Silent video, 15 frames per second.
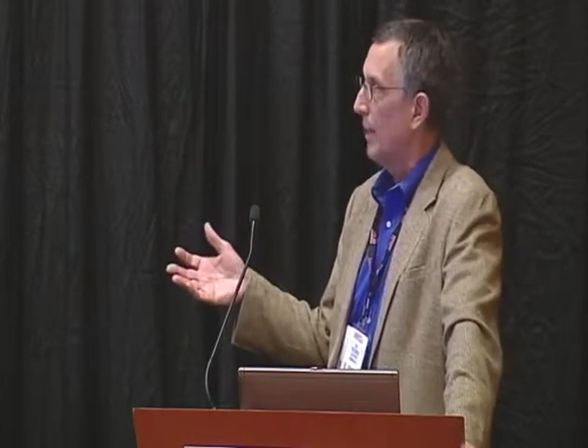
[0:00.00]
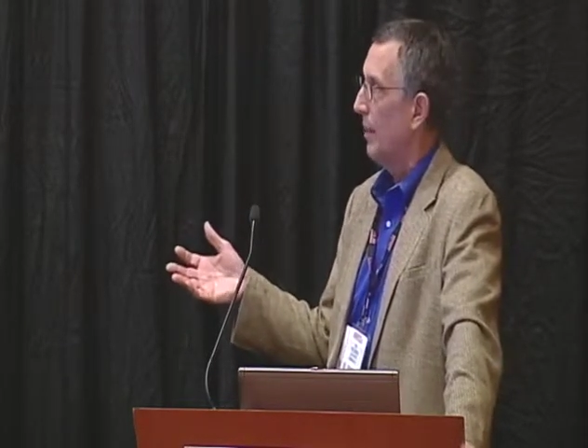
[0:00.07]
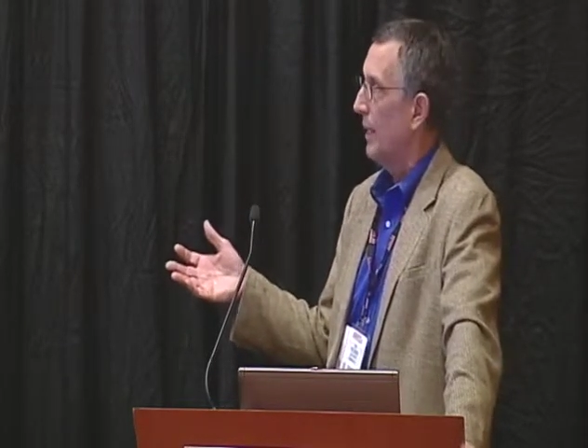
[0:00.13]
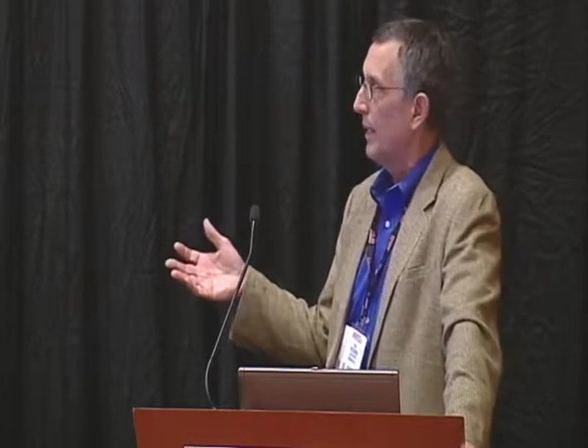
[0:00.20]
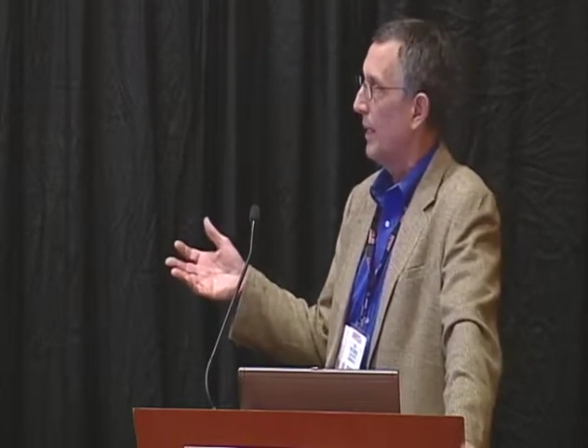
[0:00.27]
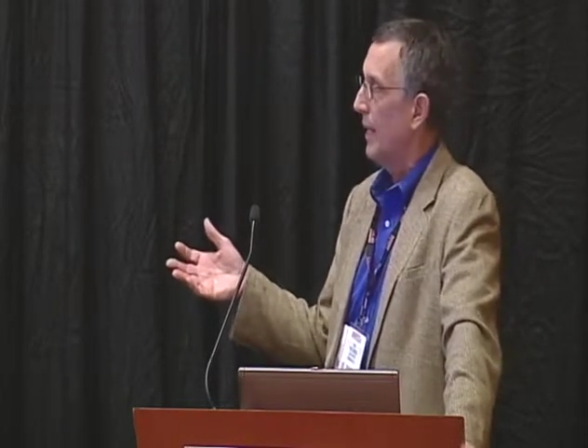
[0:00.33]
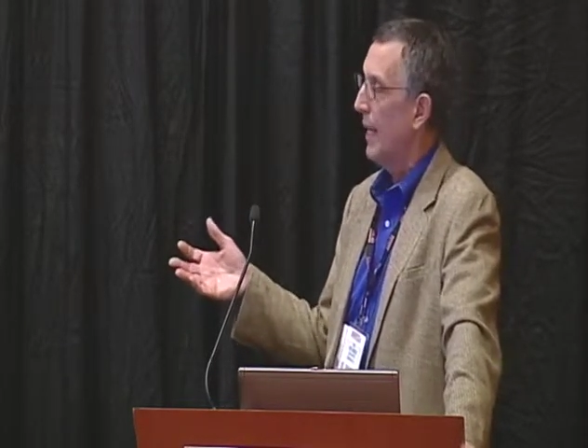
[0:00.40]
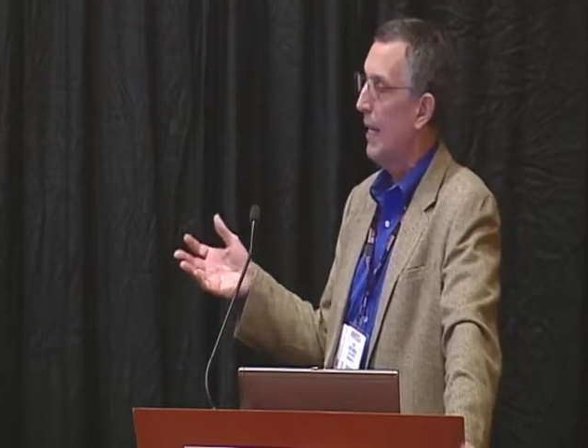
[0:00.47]

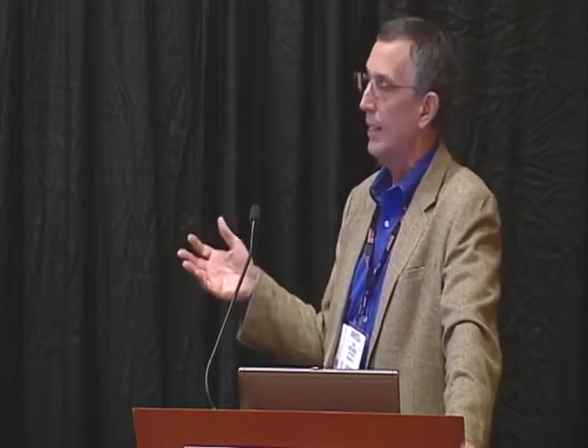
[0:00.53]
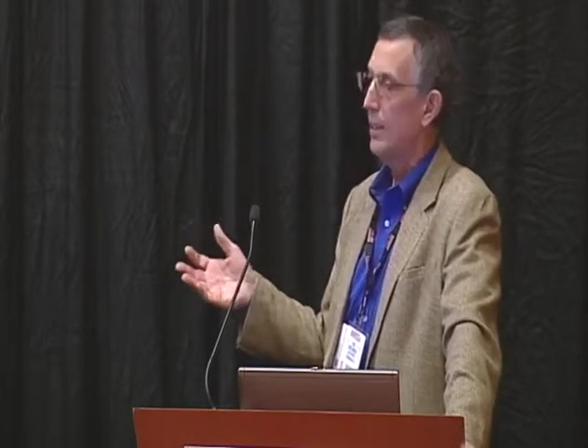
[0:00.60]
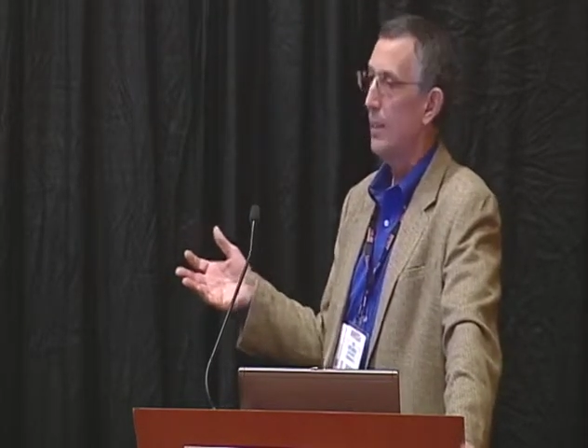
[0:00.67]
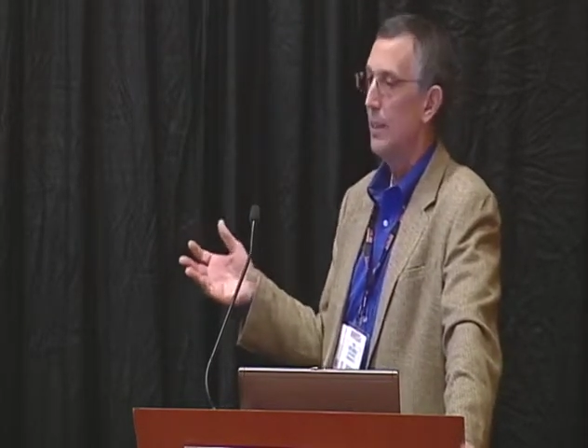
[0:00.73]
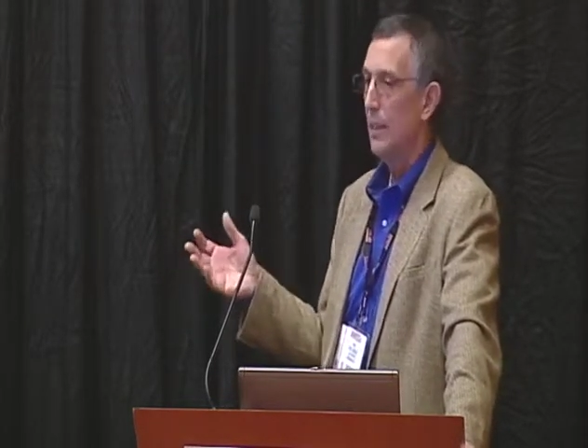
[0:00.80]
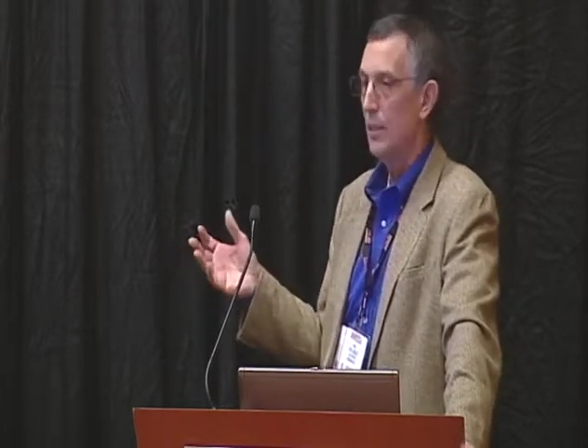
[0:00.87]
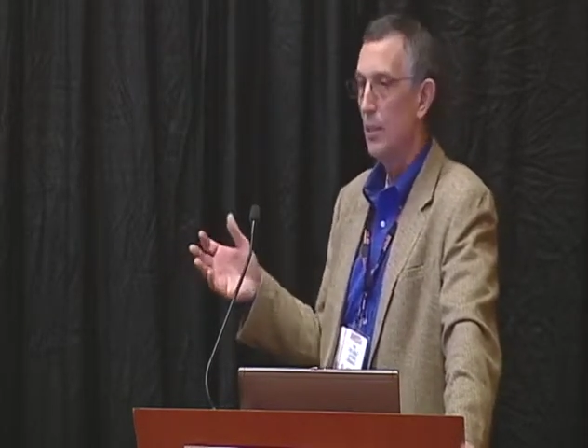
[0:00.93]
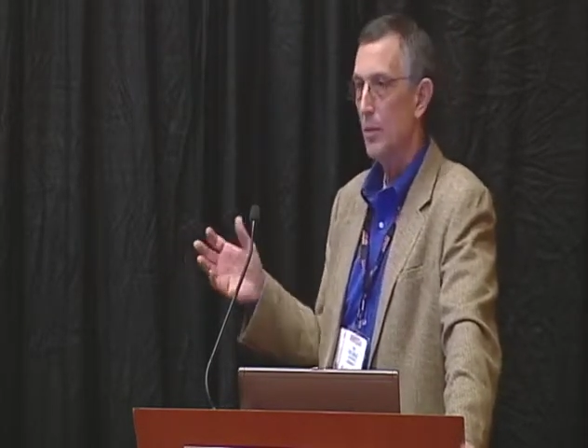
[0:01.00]
And
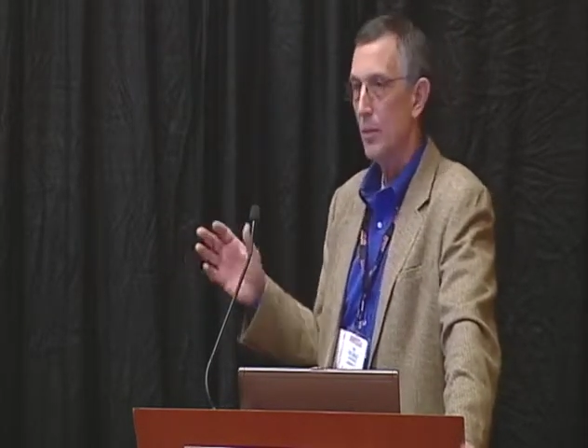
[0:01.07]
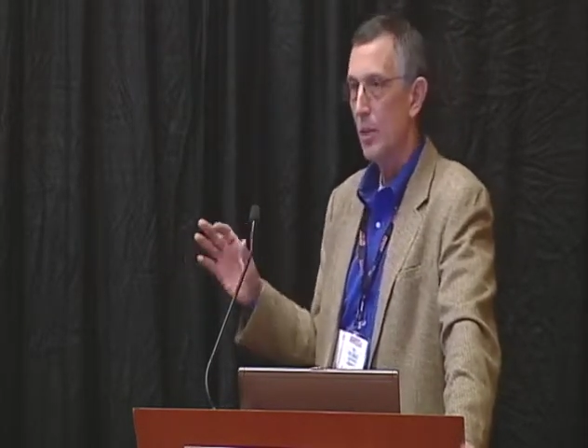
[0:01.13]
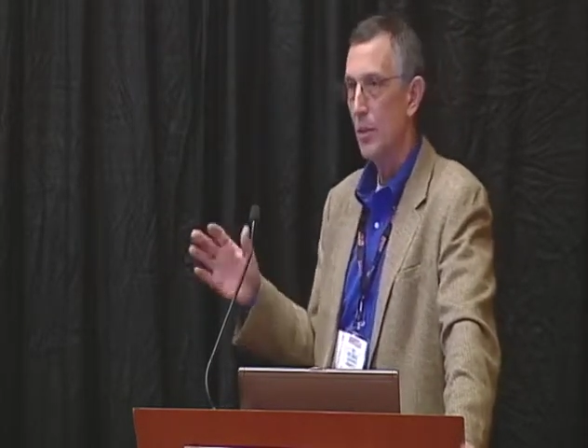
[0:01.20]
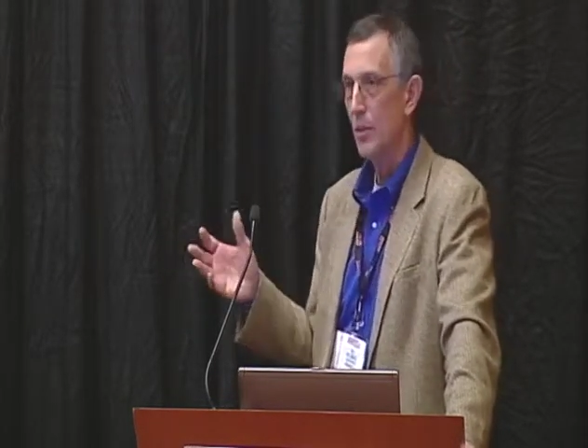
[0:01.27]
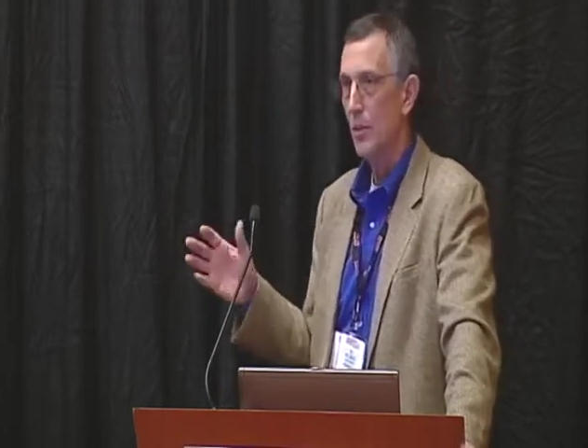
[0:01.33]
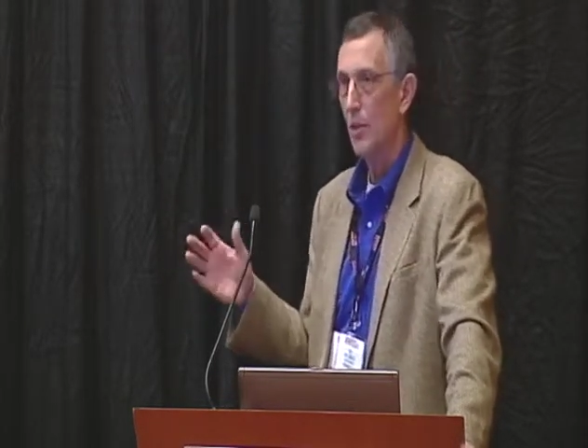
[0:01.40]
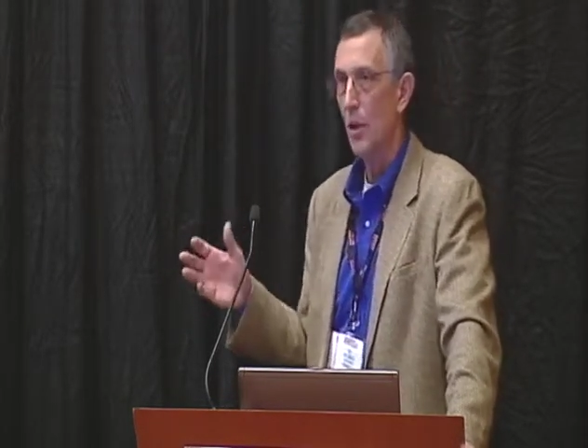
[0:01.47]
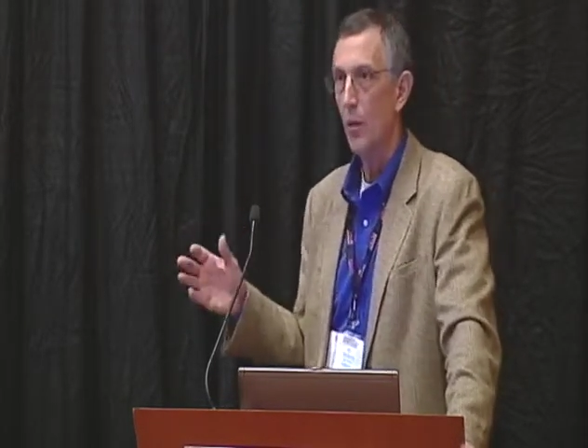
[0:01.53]
again,
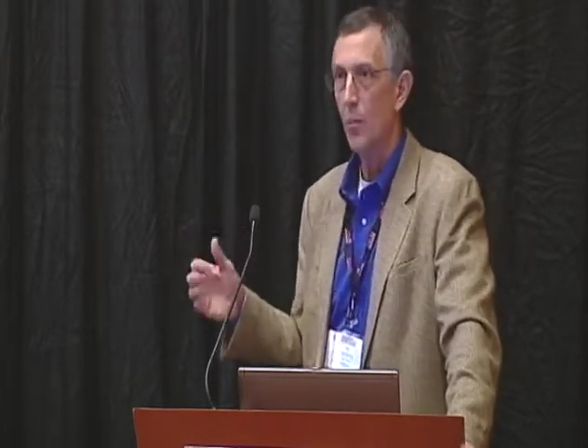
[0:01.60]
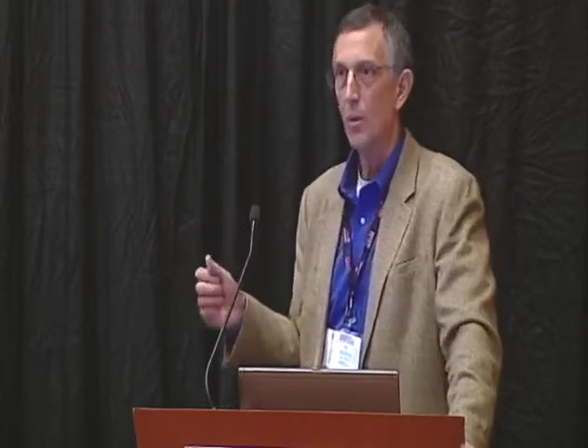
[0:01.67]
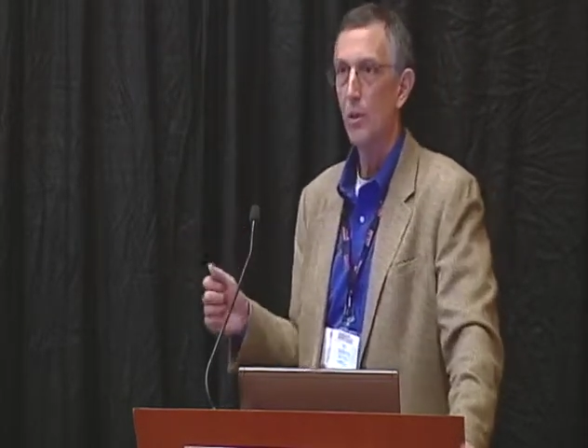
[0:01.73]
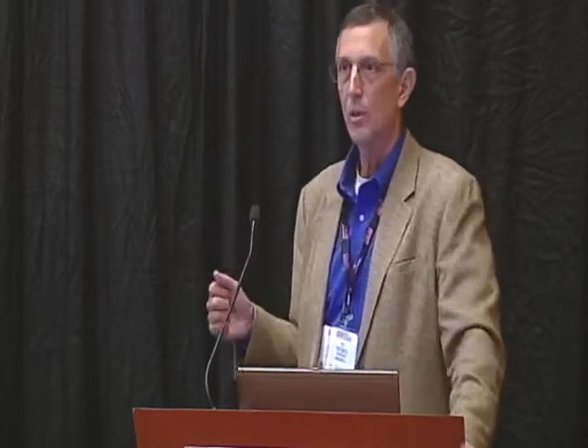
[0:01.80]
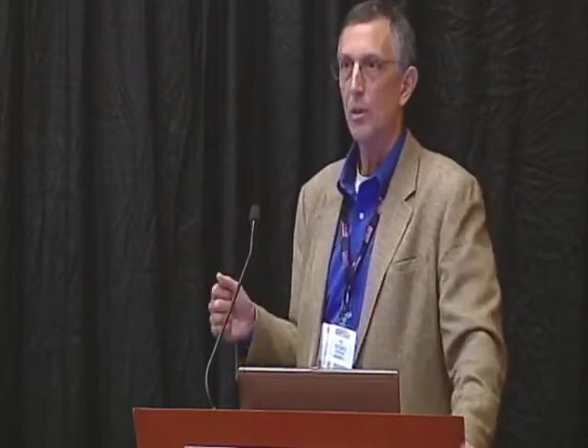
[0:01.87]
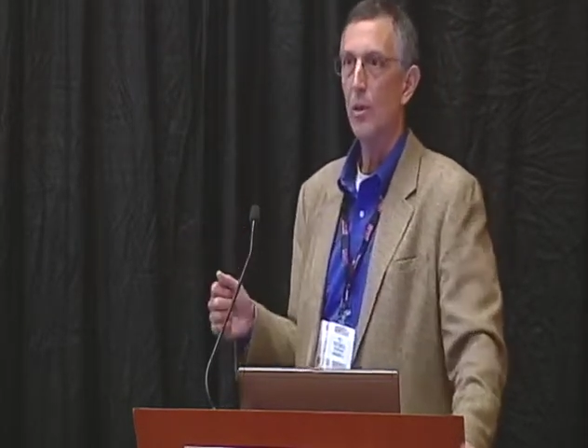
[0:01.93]
this is almost